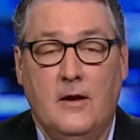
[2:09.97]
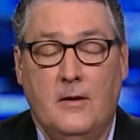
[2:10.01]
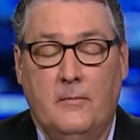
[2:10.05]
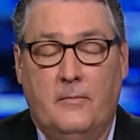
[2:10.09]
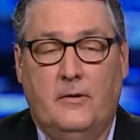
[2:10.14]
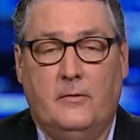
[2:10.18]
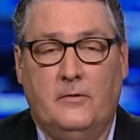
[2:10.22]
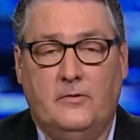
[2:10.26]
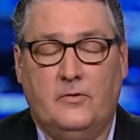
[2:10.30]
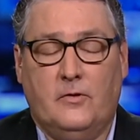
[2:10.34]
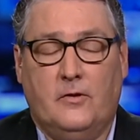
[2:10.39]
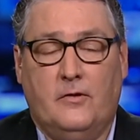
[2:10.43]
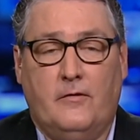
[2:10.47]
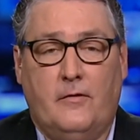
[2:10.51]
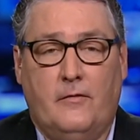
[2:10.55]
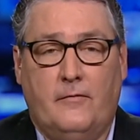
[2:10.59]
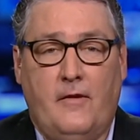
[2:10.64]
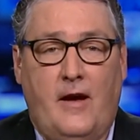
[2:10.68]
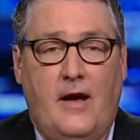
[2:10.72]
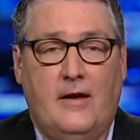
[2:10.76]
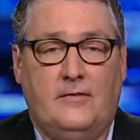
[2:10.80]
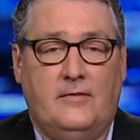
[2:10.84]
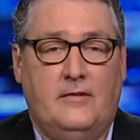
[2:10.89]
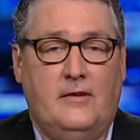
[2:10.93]
But it was sort of a
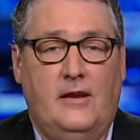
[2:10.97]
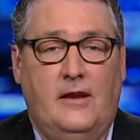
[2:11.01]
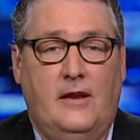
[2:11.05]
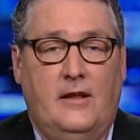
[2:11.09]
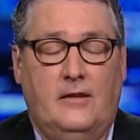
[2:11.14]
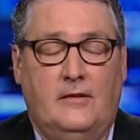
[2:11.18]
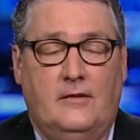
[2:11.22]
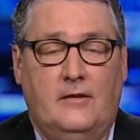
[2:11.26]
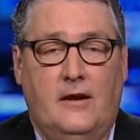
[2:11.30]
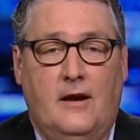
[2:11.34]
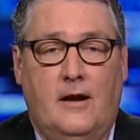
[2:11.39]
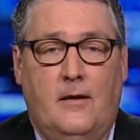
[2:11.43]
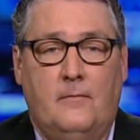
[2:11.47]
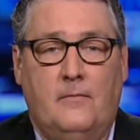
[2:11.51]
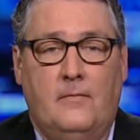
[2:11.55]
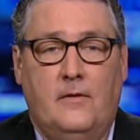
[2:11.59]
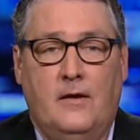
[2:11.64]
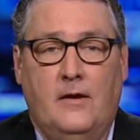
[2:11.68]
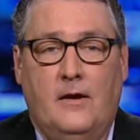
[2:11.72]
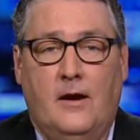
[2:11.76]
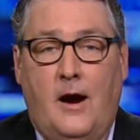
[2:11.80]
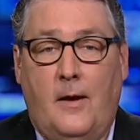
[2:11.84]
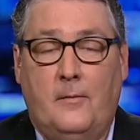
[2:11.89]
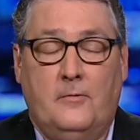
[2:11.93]
fascinating um,
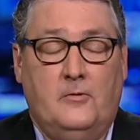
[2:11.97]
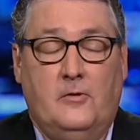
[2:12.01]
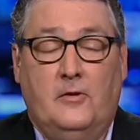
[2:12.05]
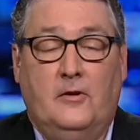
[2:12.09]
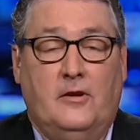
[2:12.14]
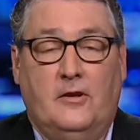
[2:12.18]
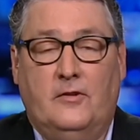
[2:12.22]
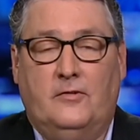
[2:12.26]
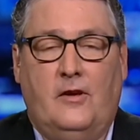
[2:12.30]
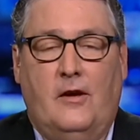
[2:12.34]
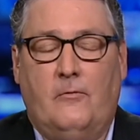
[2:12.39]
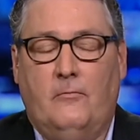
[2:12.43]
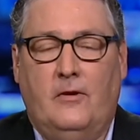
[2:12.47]
opportunity because you